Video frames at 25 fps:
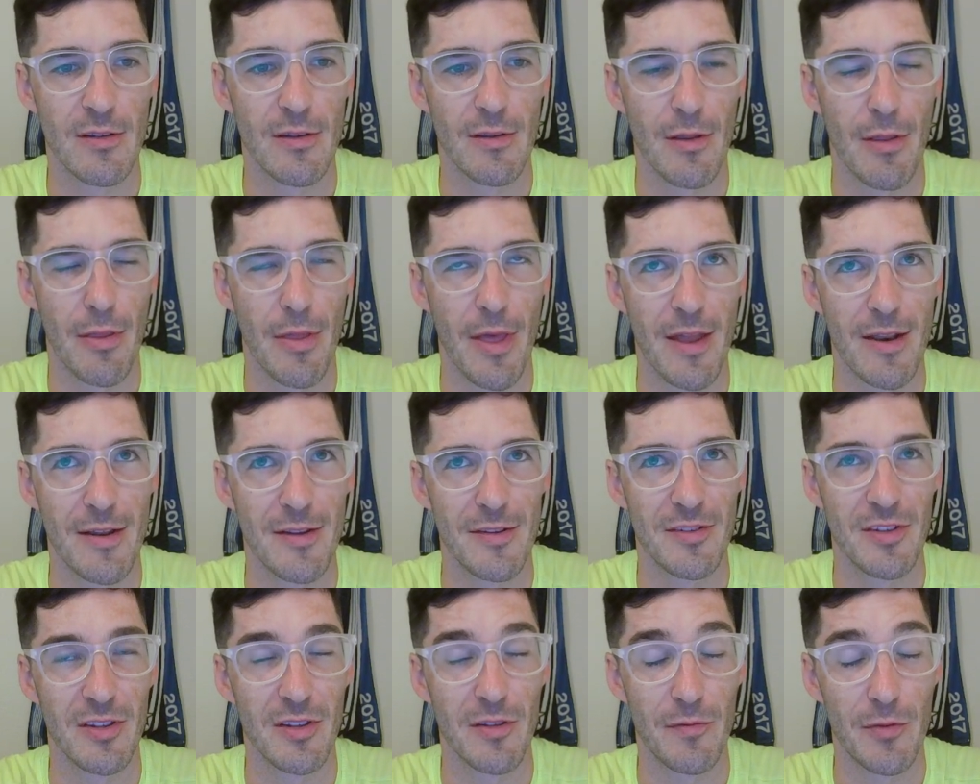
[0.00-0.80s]
then
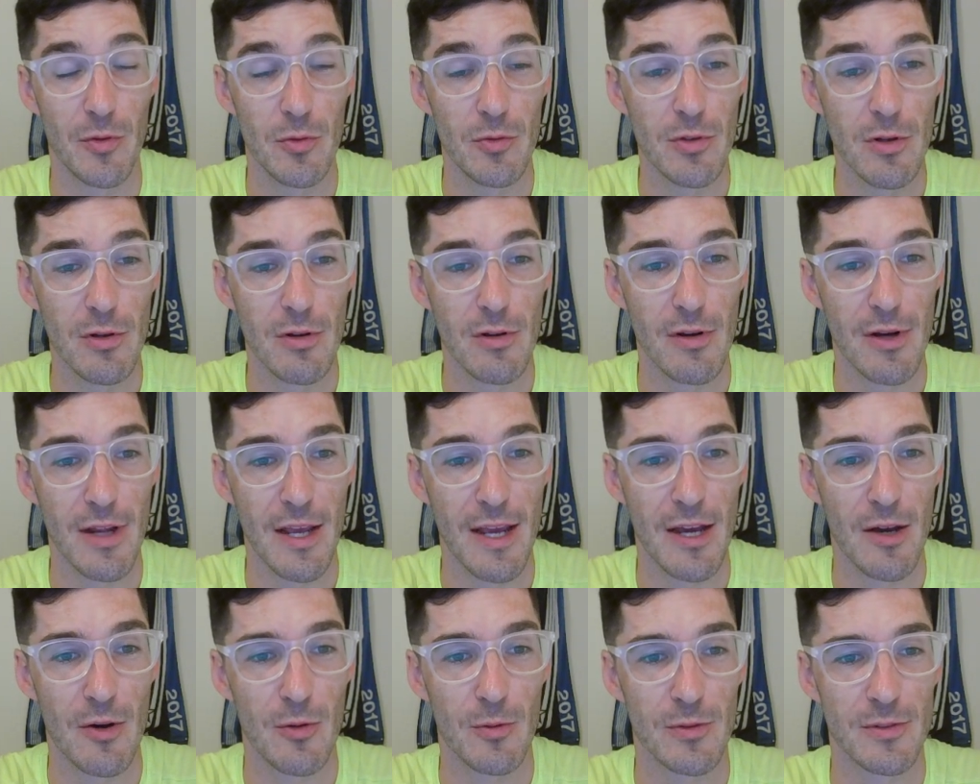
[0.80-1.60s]
is in the future,
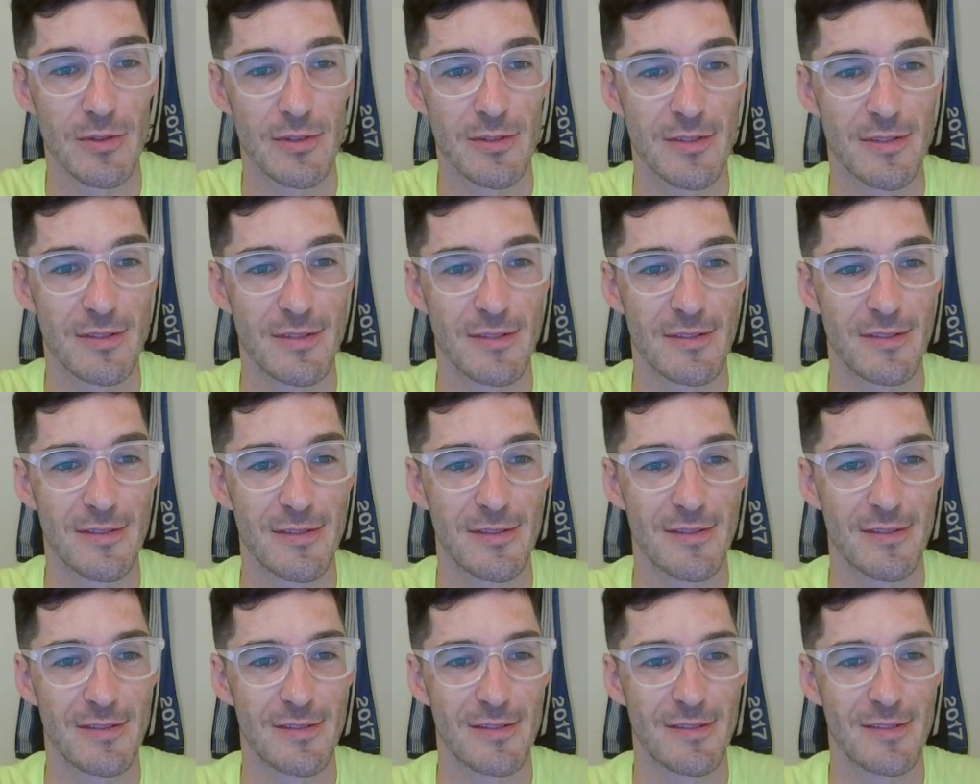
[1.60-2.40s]
now
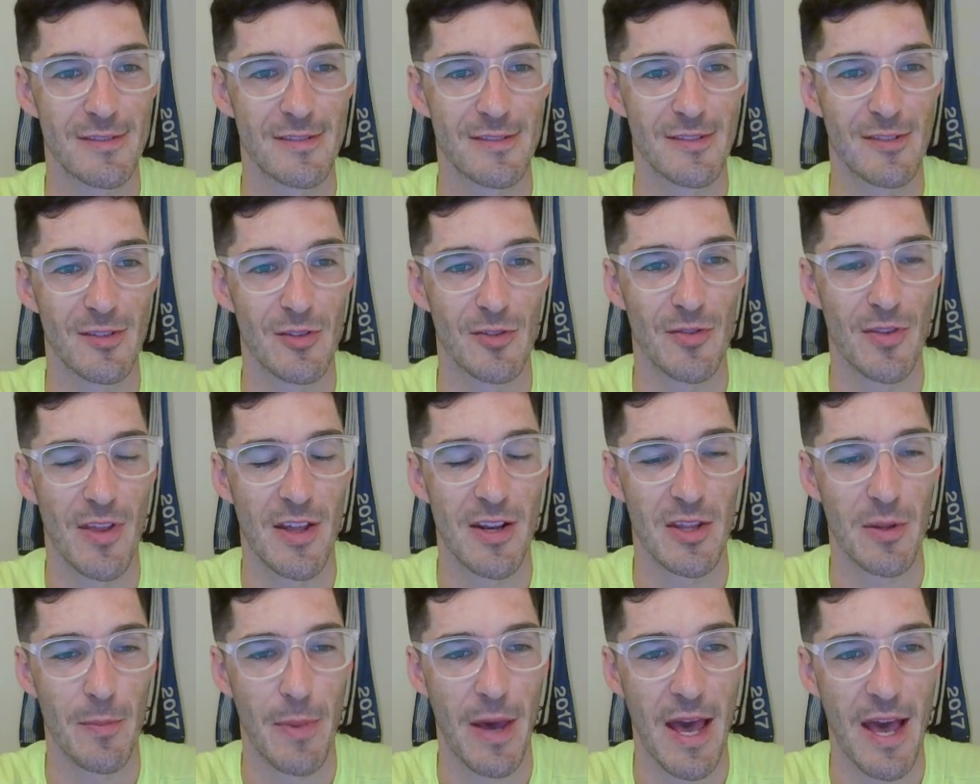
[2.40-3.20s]
is, or is then
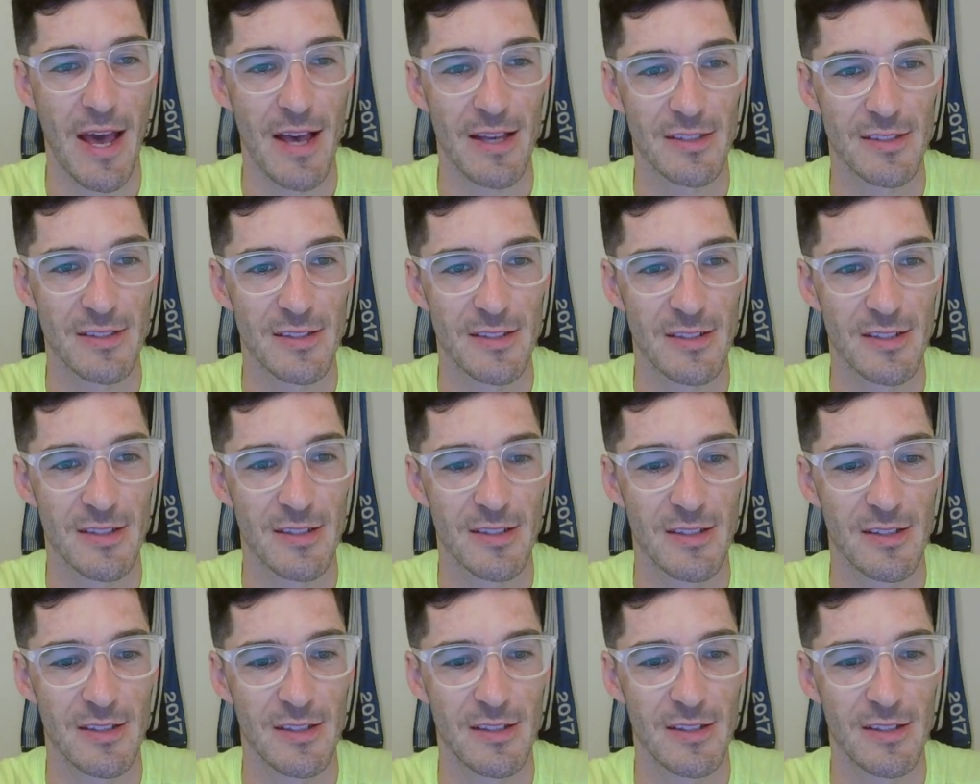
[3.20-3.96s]
in the past?